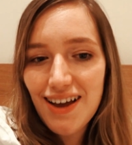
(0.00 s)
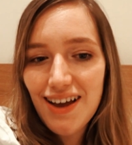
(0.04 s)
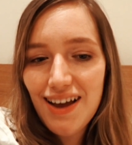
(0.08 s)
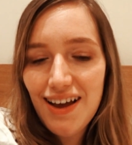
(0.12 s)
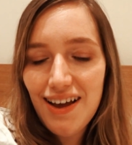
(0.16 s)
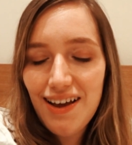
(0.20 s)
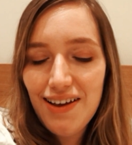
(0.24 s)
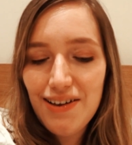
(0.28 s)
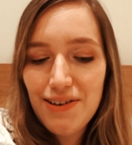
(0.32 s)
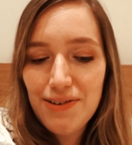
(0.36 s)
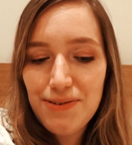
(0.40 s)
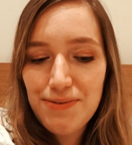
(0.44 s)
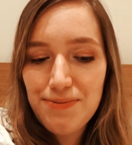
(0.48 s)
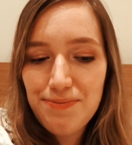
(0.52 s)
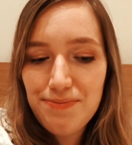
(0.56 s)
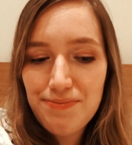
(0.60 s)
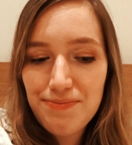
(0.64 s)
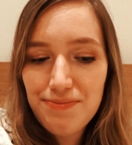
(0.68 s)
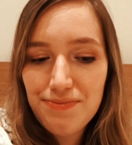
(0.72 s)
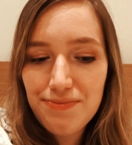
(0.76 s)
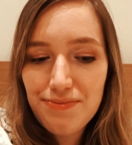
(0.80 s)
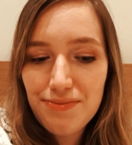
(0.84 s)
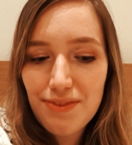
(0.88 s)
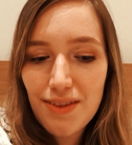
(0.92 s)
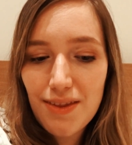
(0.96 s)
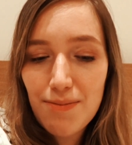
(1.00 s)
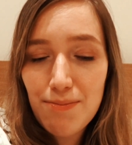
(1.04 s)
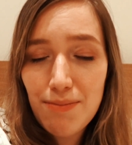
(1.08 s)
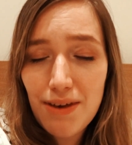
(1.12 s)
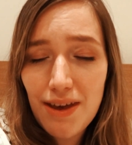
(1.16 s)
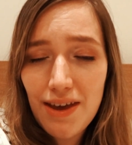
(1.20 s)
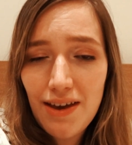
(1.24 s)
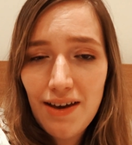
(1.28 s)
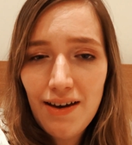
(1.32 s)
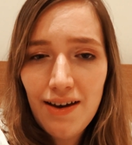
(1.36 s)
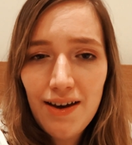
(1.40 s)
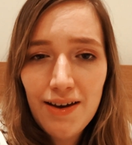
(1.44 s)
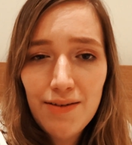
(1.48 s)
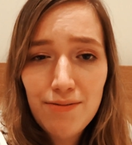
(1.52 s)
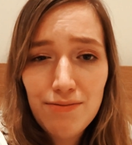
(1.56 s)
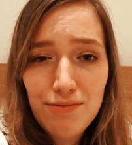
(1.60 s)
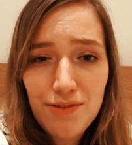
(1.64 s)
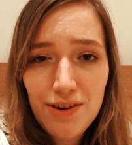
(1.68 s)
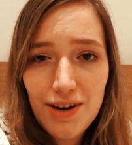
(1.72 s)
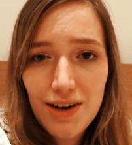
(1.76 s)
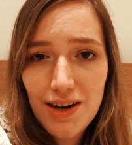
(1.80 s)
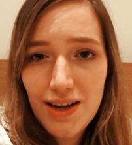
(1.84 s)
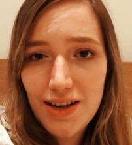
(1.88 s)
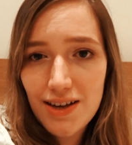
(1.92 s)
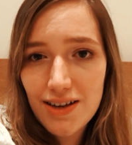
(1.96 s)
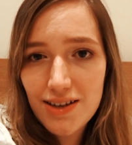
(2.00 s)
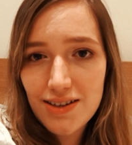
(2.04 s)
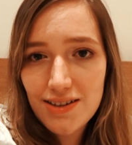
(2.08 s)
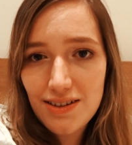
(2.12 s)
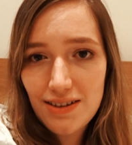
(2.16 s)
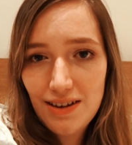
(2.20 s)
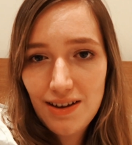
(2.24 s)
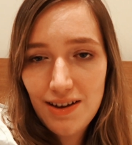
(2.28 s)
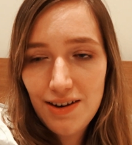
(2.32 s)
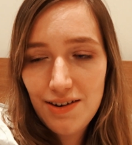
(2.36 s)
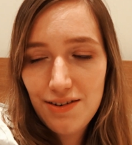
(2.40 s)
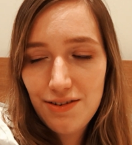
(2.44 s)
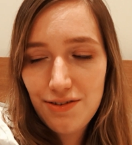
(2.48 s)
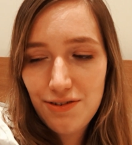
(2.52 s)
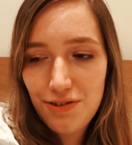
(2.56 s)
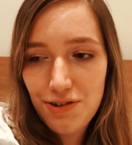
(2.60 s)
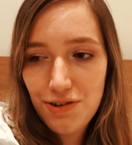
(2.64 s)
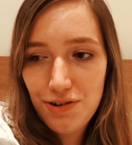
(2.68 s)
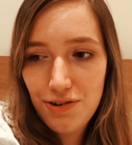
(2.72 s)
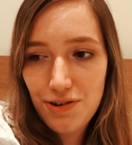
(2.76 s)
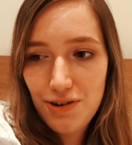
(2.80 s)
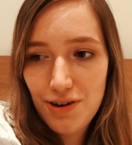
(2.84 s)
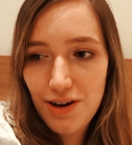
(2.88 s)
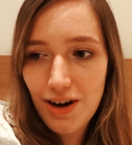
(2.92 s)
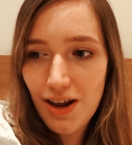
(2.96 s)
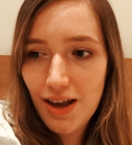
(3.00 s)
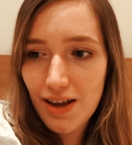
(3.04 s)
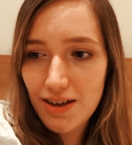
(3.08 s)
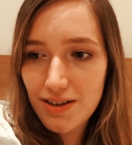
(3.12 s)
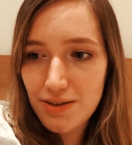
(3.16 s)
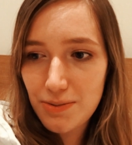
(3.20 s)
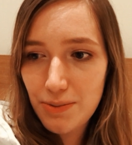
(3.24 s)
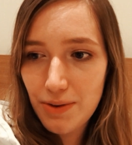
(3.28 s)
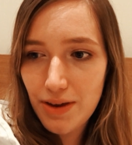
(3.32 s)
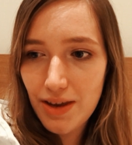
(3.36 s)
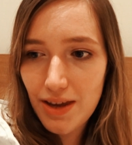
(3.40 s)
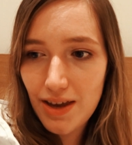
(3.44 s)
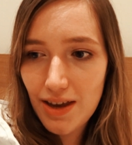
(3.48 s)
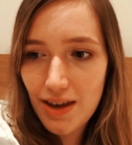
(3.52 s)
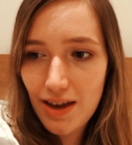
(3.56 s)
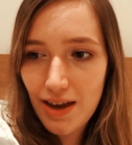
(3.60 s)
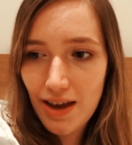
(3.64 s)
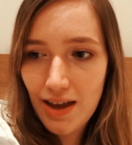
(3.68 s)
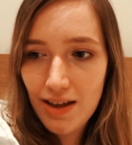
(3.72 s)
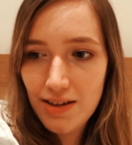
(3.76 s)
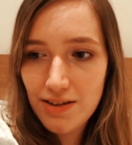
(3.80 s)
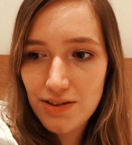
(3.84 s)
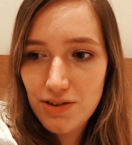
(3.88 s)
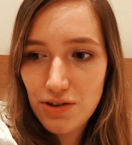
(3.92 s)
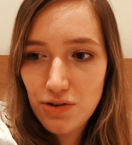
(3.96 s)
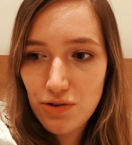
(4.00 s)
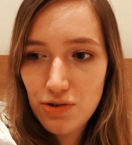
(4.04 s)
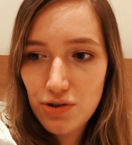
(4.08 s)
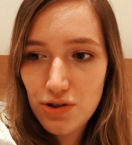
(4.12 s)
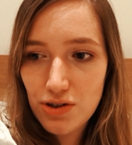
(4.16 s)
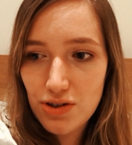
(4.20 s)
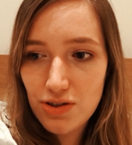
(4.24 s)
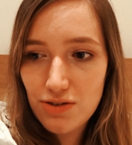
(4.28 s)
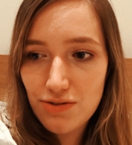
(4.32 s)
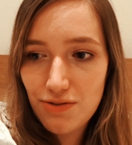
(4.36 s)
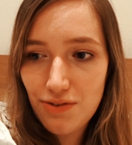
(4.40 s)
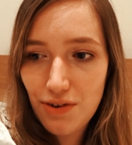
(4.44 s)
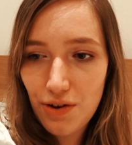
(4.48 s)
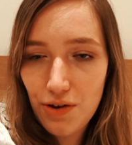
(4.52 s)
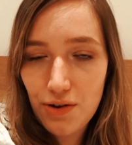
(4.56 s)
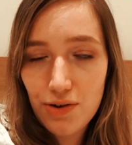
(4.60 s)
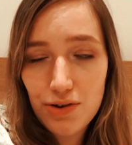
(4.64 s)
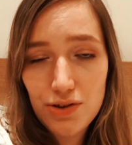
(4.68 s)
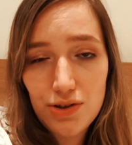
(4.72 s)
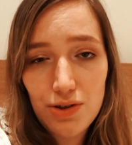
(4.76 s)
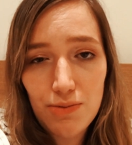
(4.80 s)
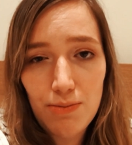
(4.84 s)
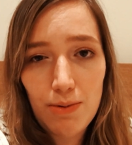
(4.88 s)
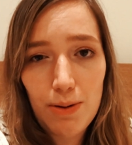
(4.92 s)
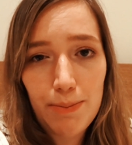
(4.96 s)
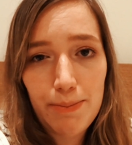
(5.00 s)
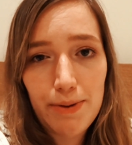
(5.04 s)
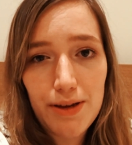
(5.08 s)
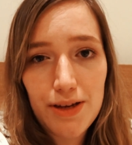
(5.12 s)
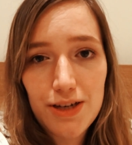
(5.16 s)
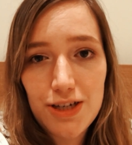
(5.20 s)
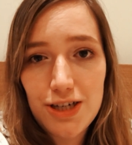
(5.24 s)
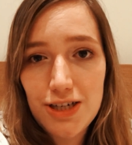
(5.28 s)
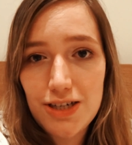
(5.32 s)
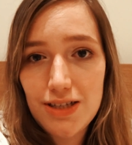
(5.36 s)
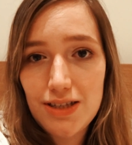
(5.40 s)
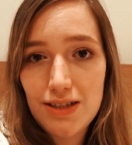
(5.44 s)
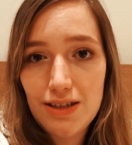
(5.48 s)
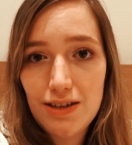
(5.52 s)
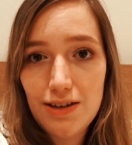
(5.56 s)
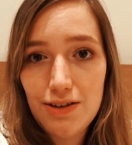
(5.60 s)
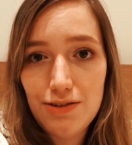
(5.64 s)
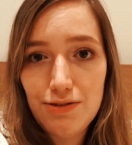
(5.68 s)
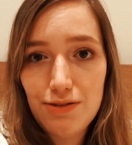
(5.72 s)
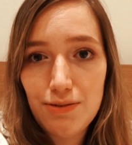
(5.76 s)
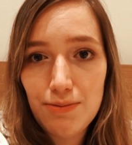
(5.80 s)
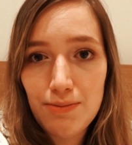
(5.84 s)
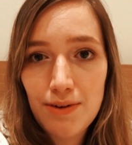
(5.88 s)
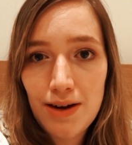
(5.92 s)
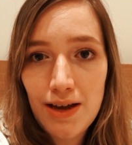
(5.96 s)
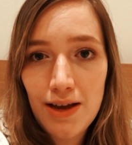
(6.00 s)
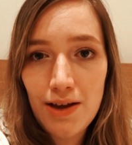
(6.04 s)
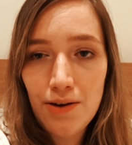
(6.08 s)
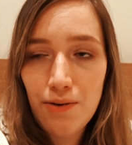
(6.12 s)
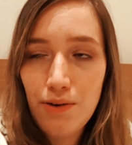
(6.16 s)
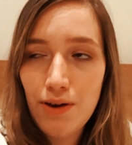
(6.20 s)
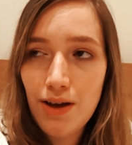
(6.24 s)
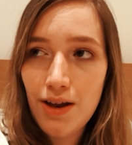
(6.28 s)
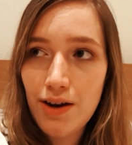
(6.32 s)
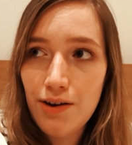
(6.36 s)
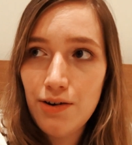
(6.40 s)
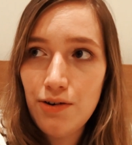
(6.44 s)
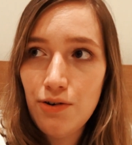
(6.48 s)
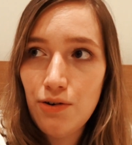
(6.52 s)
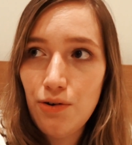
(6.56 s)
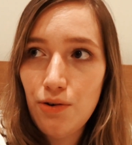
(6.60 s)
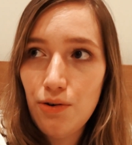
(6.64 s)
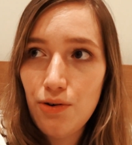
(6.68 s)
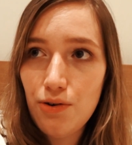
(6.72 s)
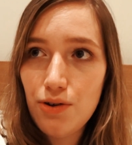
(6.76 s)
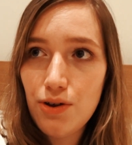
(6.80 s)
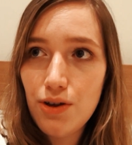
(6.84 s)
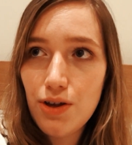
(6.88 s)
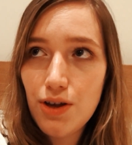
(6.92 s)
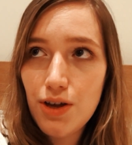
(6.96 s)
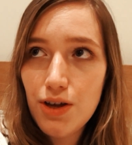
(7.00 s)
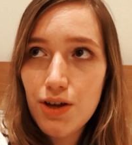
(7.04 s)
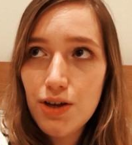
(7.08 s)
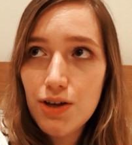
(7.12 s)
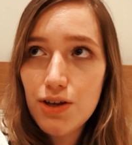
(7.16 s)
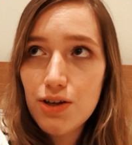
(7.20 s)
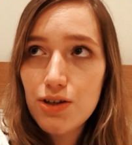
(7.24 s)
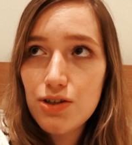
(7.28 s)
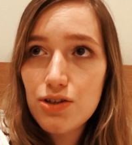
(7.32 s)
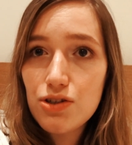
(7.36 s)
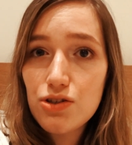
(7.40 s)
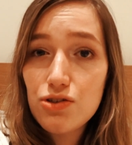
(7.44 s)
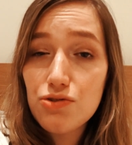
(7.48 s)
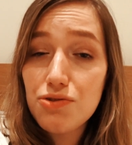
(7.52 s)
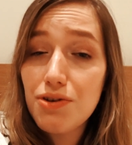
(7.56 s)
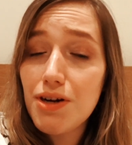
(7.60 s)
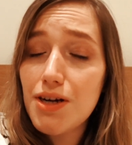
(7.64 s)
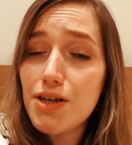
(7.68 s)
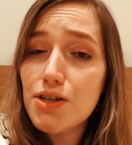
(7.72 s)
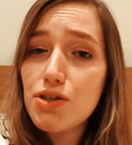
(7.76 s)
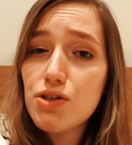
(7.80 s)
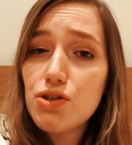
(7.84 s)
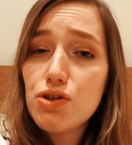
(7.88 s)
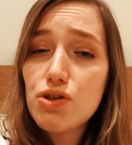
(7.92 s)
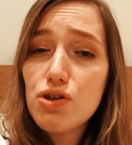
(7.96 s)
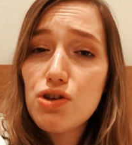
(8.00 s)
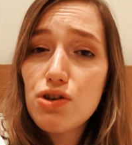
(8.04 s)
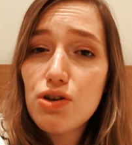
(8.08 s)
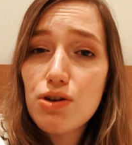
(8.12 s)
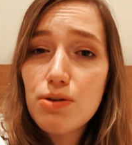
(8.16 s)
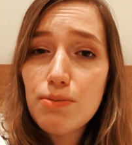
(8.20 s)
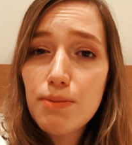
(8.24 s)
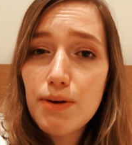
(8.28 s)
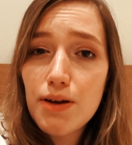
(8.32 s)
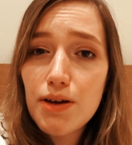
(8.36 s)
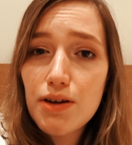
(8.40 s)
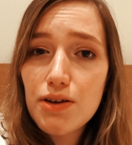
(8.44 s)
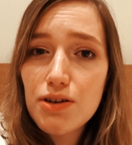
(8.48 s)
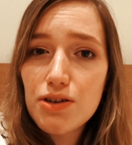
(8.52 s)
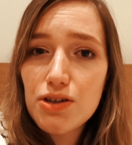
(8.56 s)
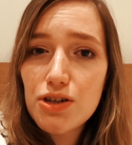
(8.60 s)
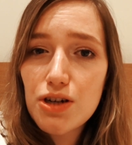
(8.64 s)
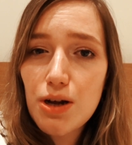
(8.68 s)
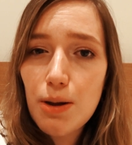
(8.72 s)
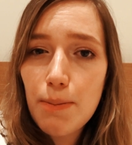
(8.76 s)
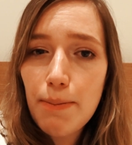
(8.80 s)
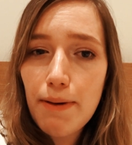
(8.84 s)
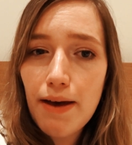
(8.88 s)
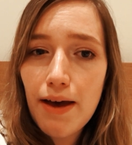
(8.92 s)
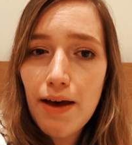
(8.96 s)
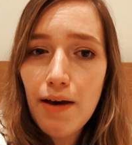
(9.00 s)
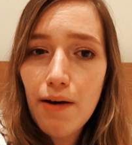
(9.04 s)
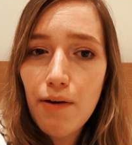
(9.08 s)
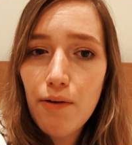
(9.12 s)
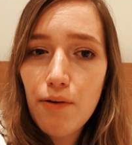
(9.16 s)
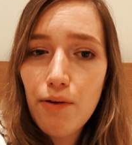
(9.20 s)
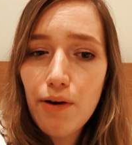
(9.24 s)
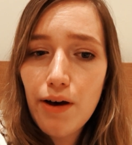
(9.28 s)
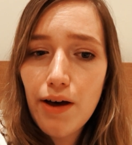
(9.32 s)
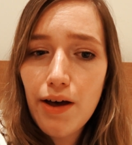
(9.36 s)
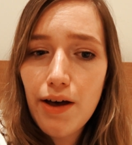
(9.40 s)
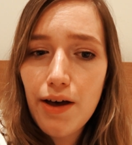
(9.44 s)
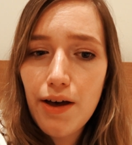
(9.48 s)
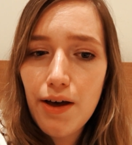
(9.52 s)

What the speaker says: But yeah, I'm really excited for next week and to just focus on my PGCE from now and not stress too much about